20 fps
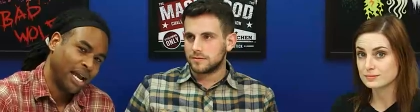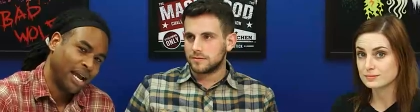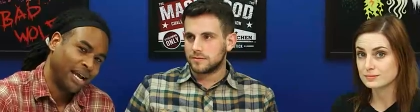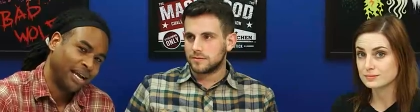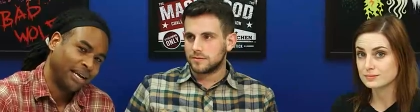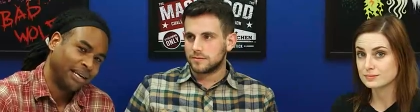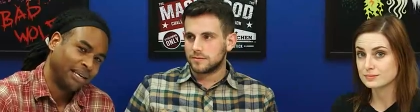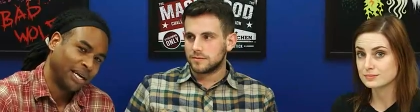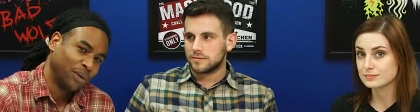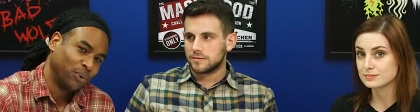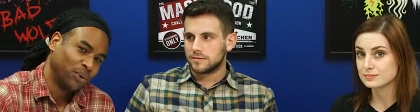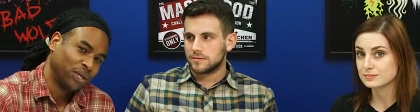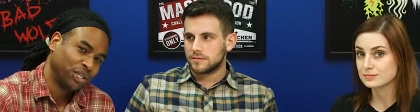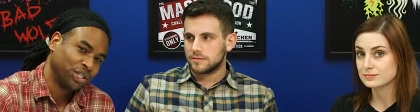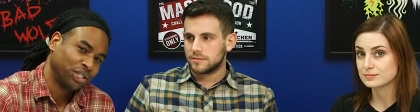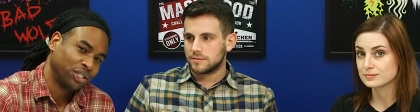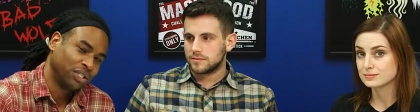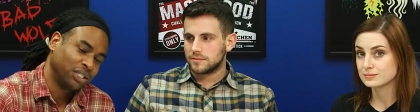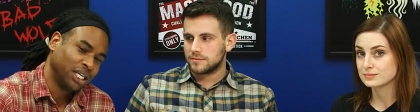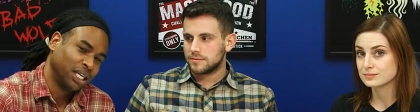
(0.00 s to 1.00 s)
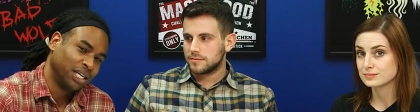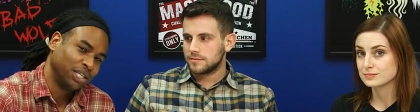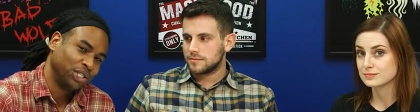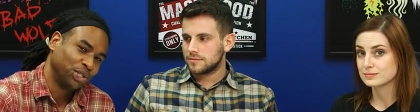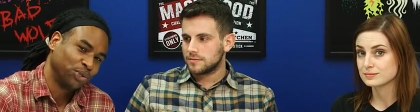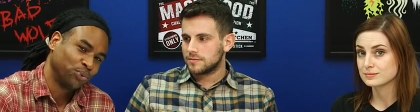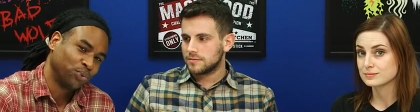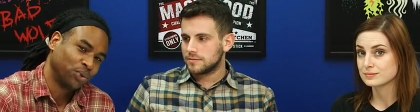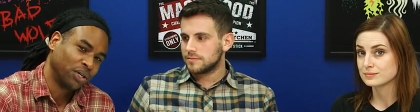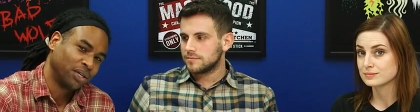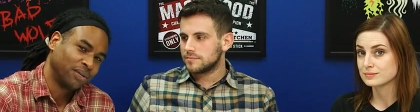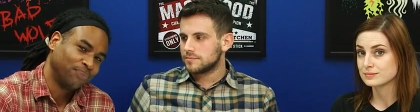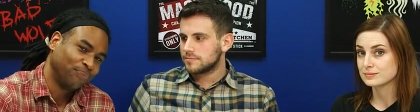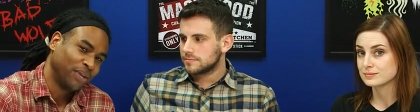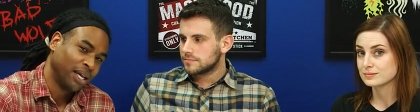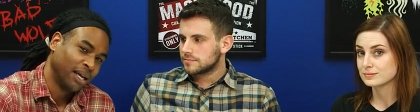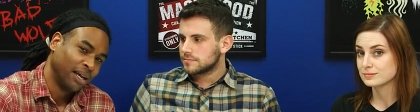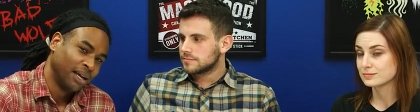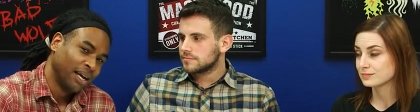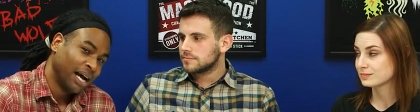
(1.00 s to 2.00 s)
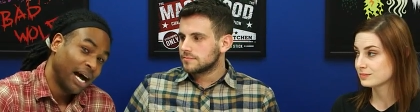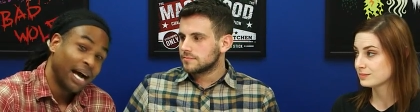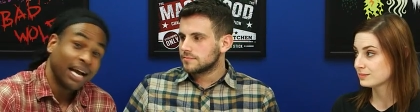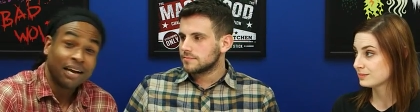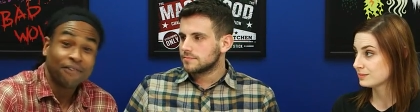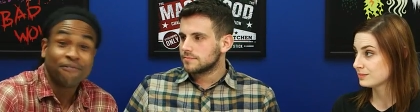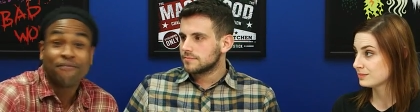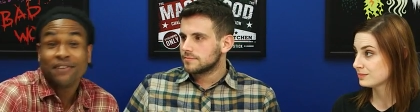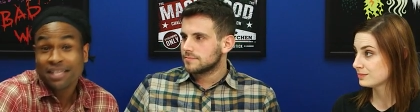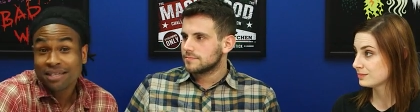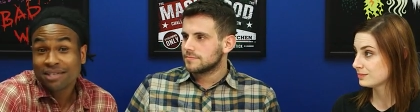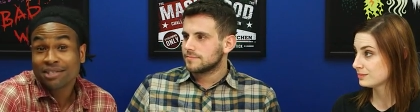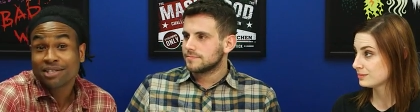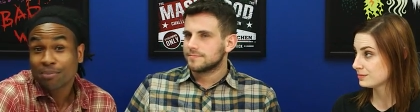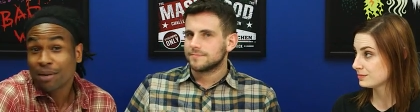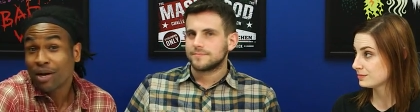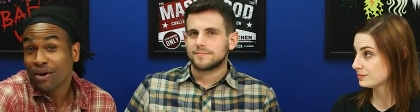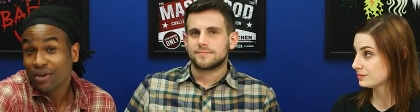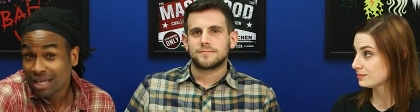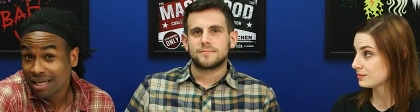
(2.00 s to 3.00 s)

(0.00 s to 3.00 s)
Speaker 1: and I wish guns were... I have feelings about